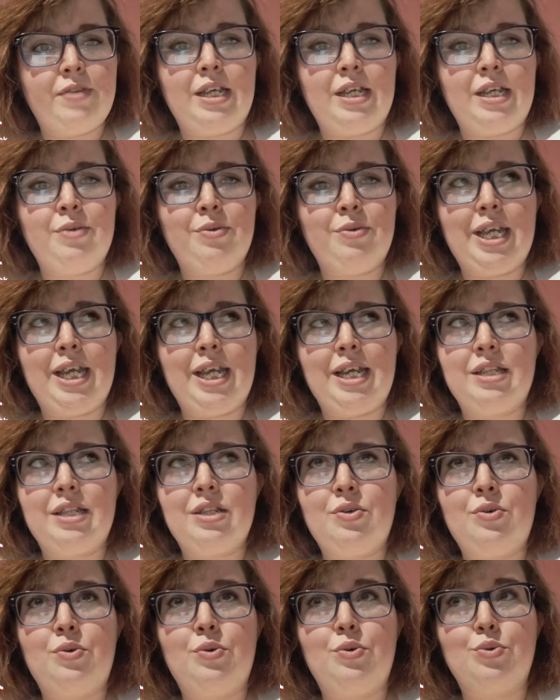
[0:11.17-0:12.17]
And then they had
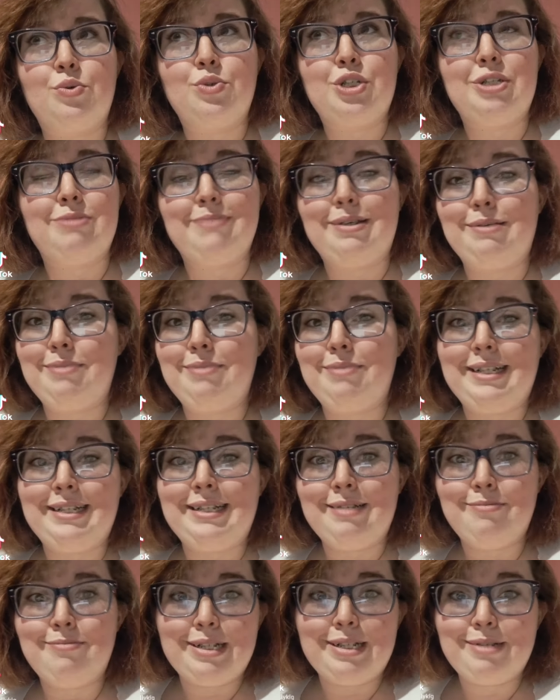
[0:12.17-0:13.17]
the whole she might be a
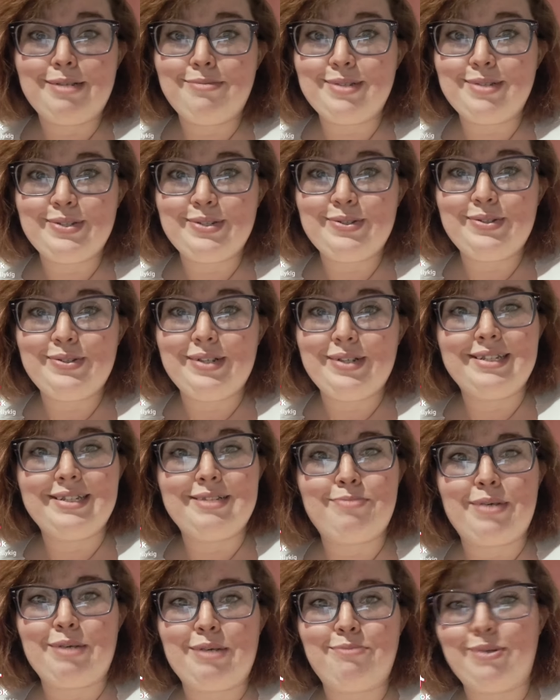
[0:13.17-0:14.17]
demon episode and
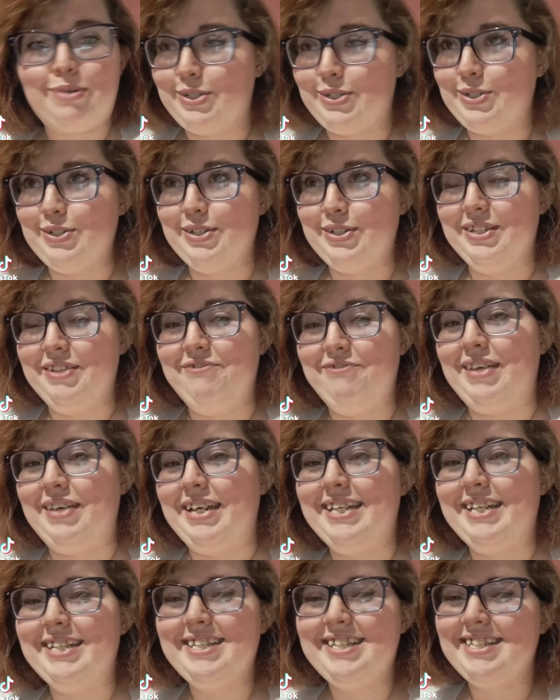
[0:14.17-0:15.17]
Spike punched her in the
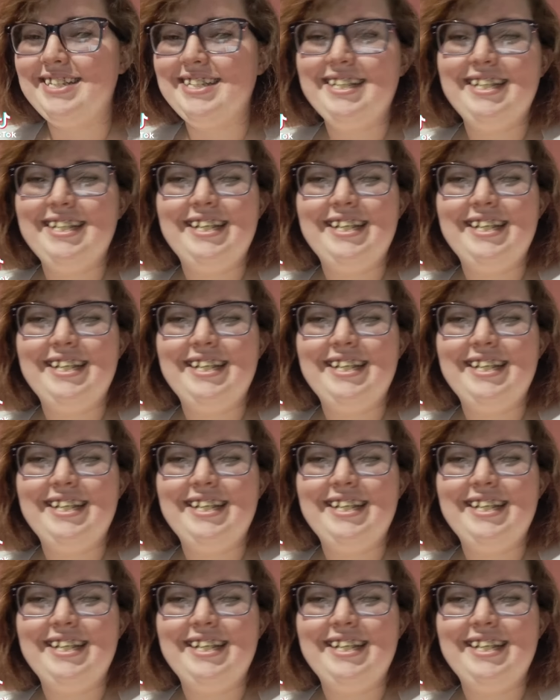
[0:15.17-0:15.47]
face.